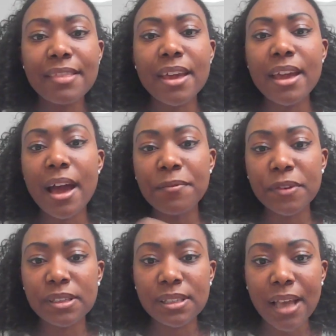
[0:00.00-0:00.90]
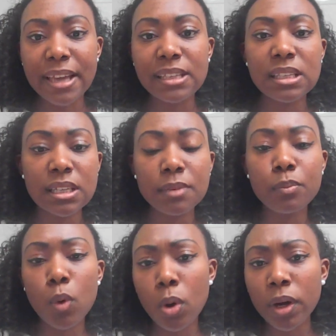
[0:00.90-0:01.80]
they emphasizing it
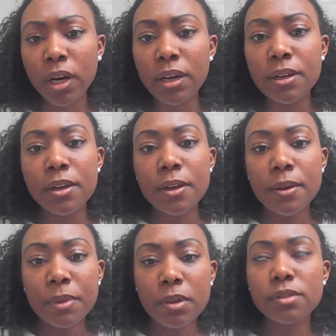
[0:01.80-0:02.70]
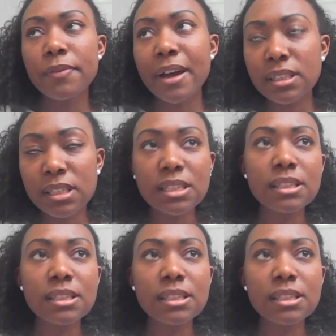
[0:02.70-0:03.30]
more? Because vaccines,